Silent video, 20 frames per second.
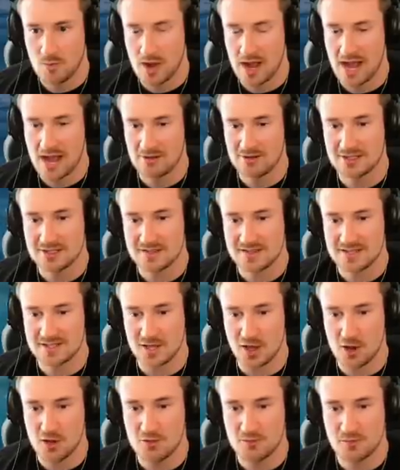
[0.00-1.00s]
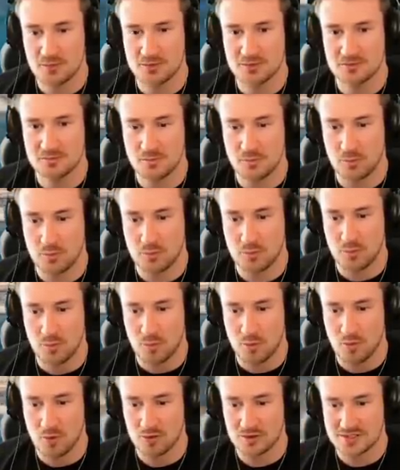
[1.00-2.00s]
Wow, look at this open
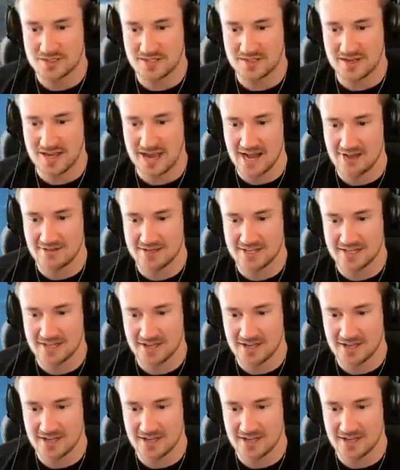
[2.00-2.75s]
water now, you